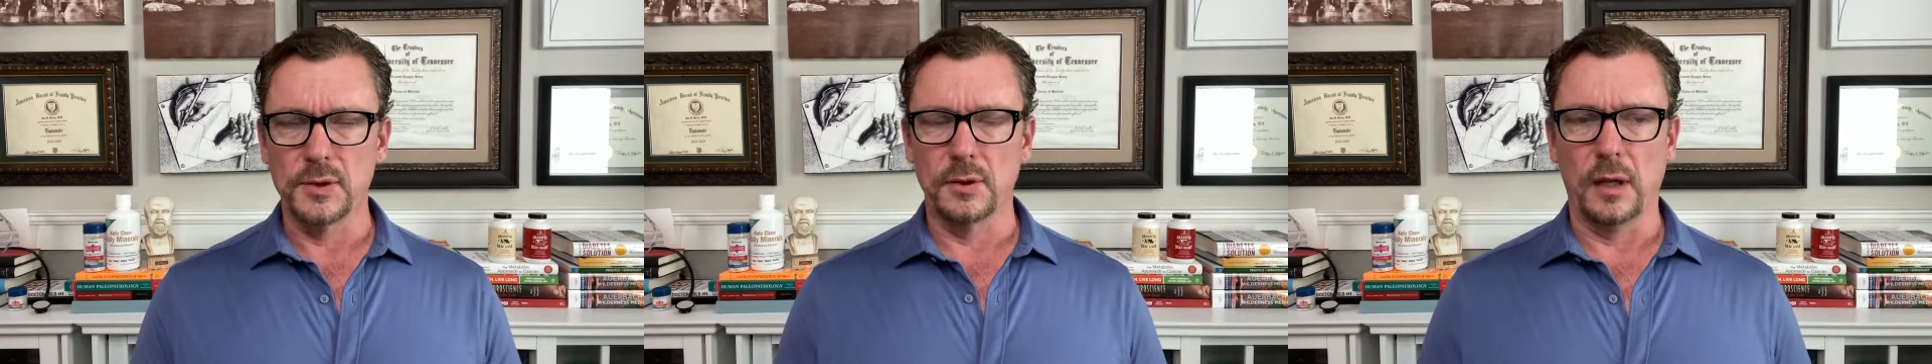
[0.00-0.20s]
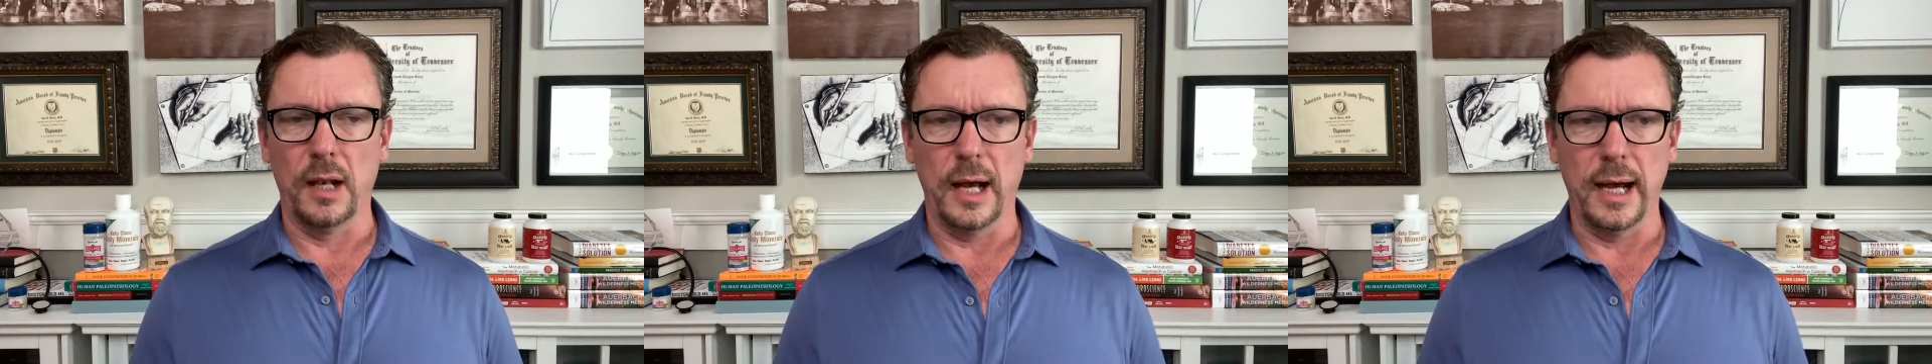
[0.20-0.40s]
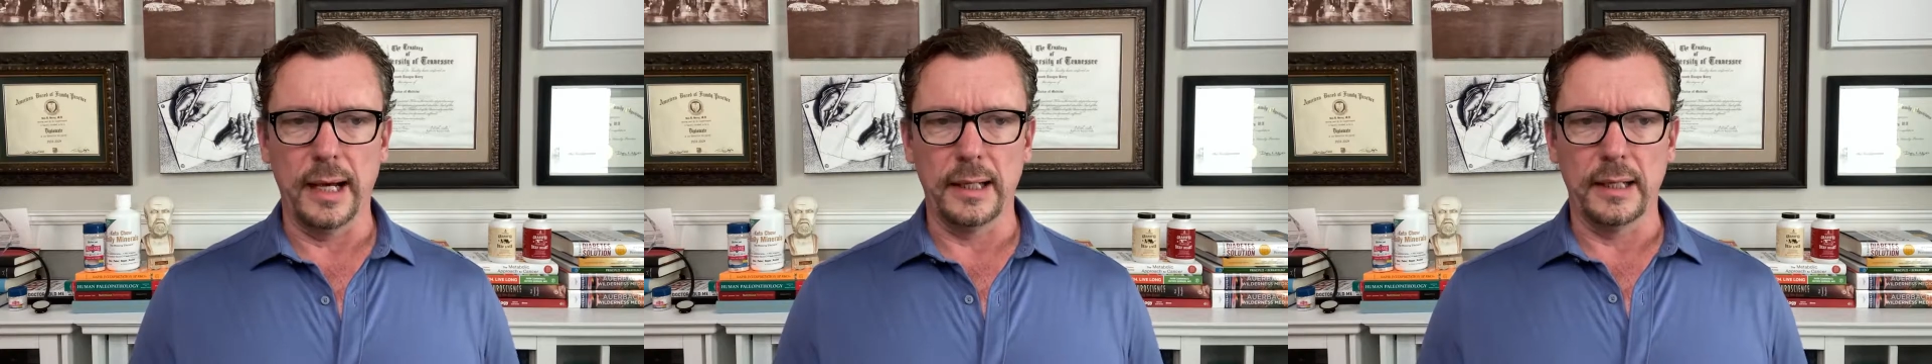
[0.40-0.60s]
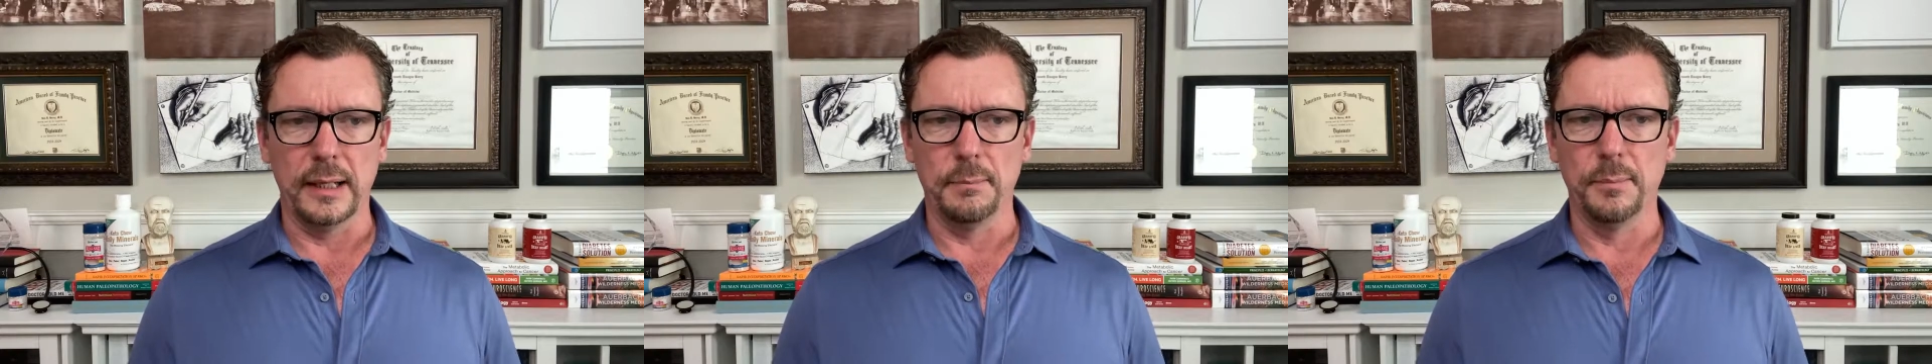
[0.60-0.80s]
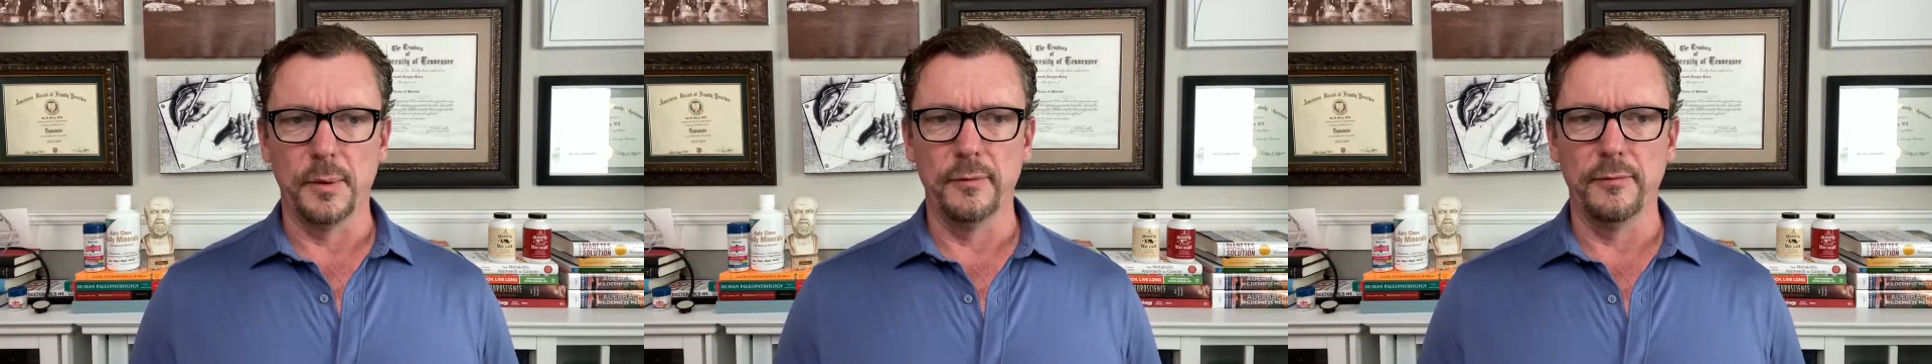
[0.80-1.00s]
like
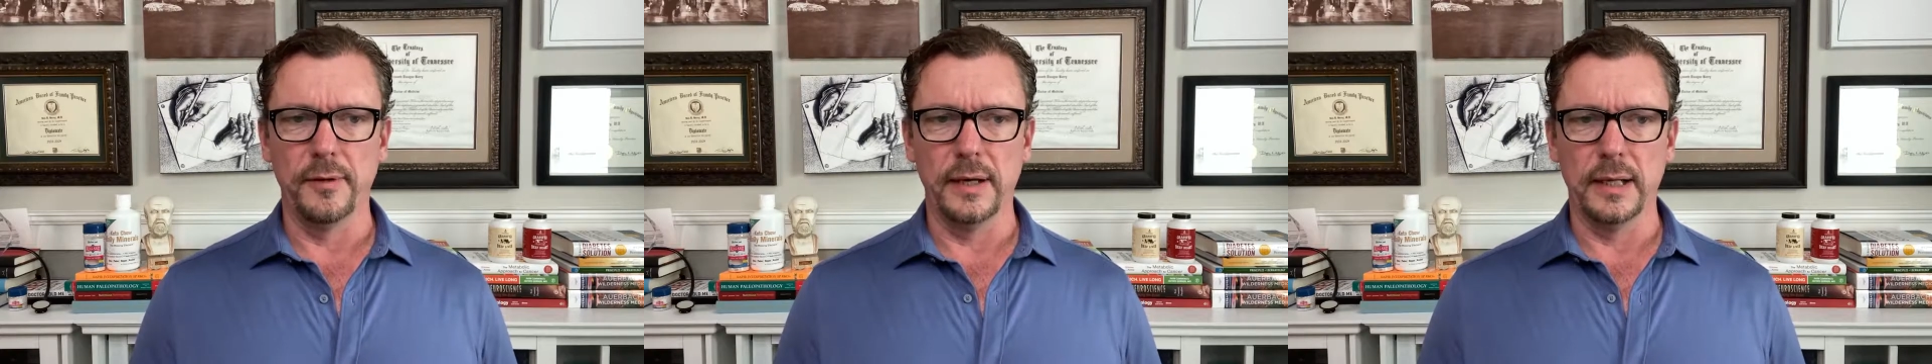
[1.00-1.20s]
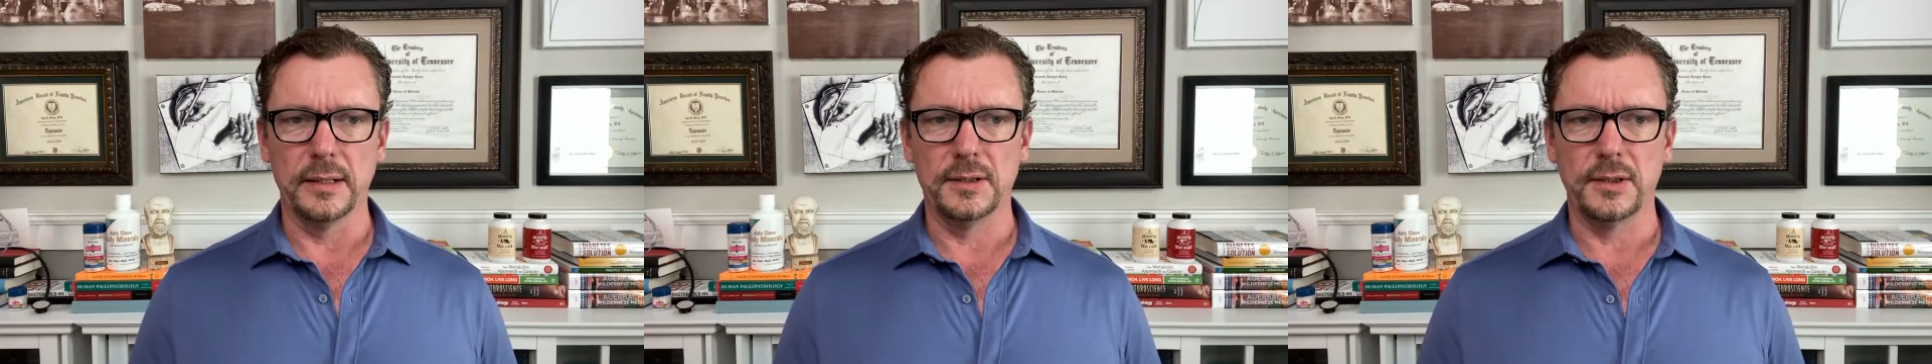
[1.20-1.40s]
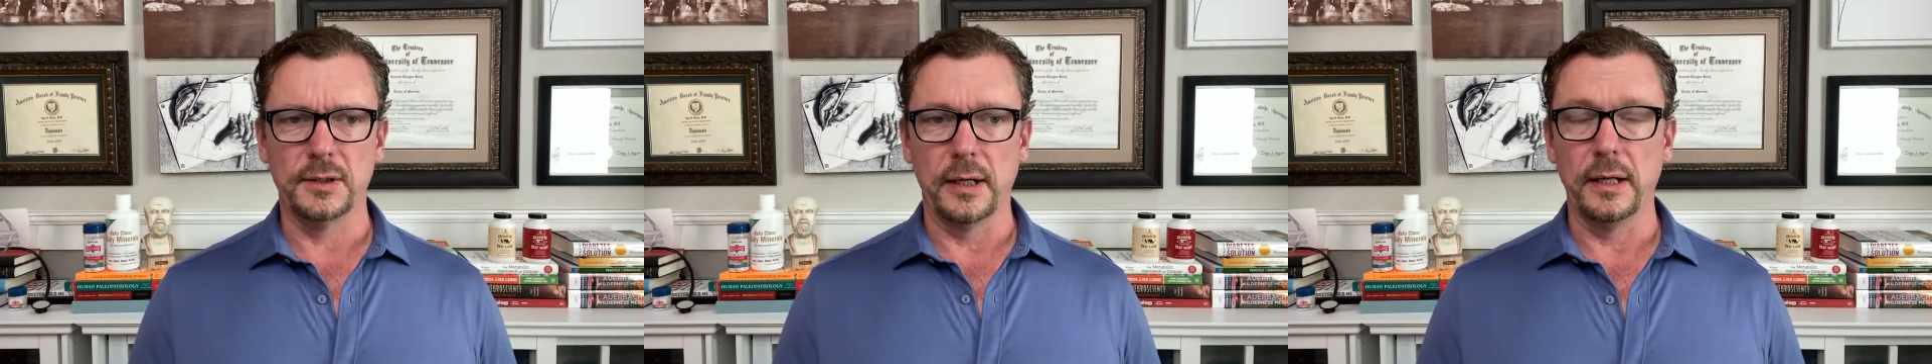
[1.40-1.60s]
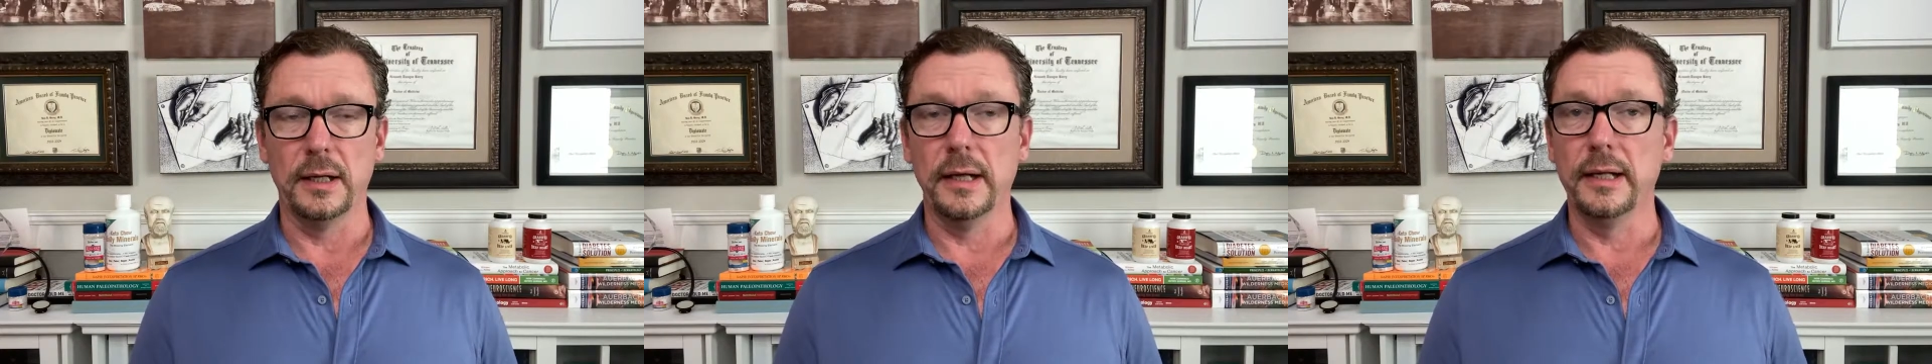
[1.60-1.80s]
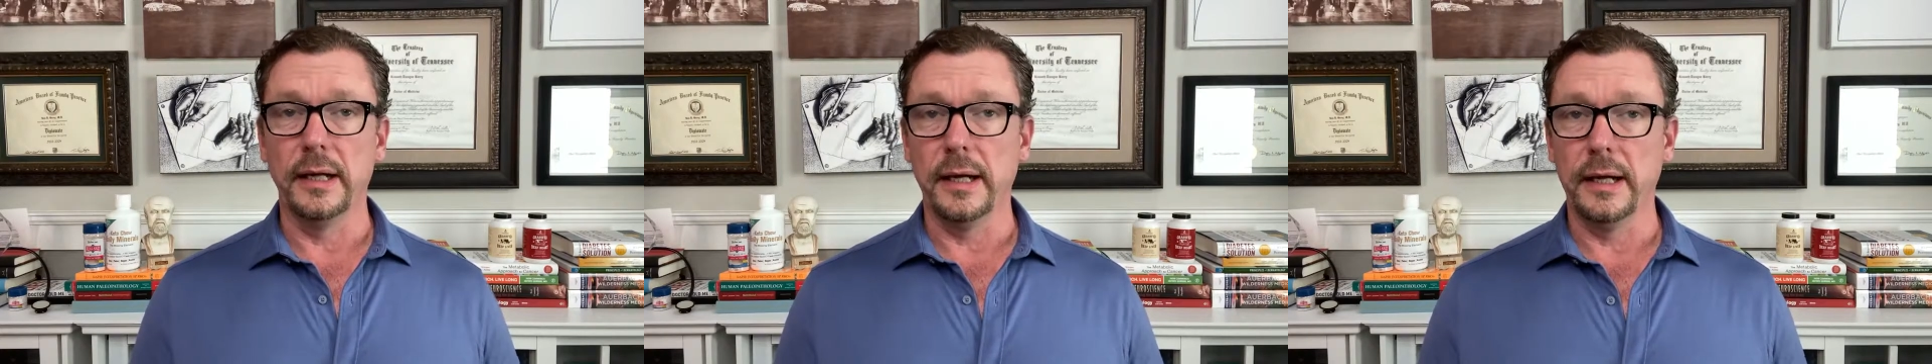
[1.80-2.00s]

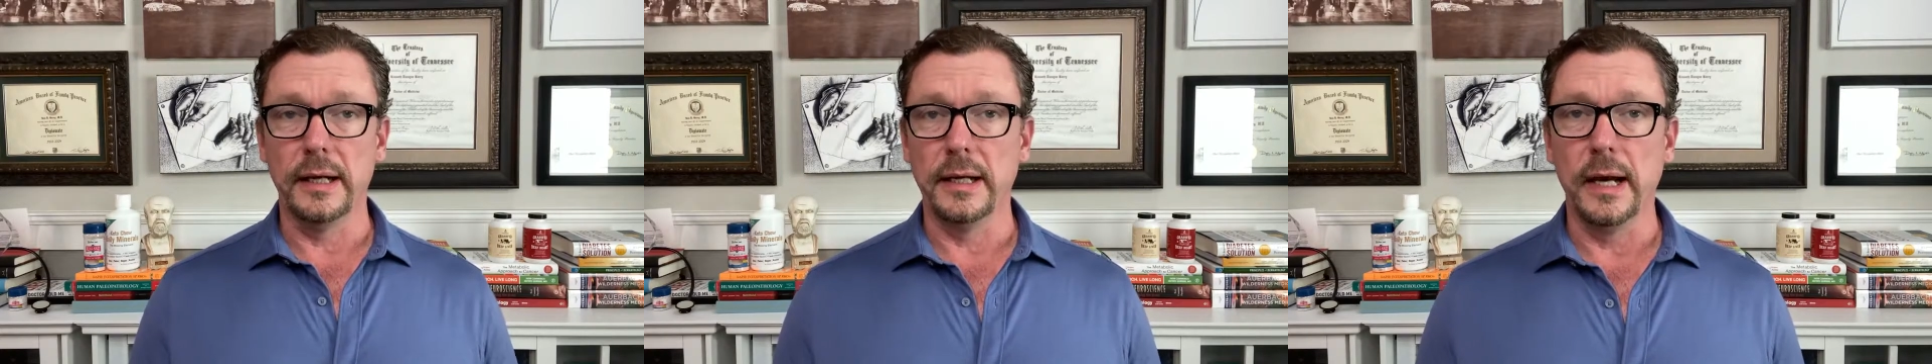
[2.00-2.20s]
it